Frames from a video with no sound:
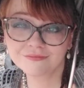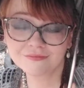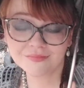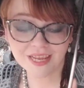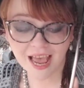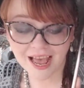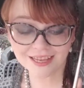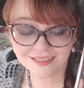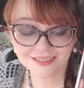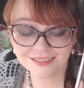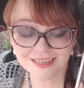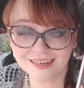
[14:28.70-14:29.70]

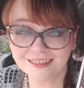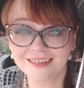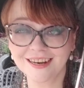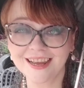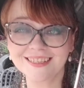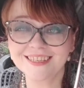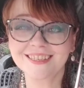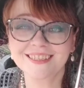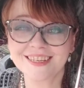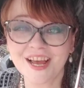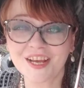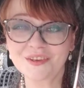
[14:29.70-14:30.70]
tasks and ideas
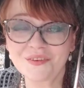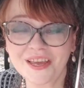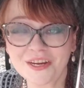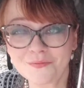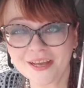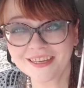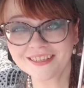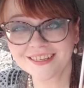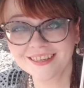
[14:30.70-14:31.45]
to occupy your mind.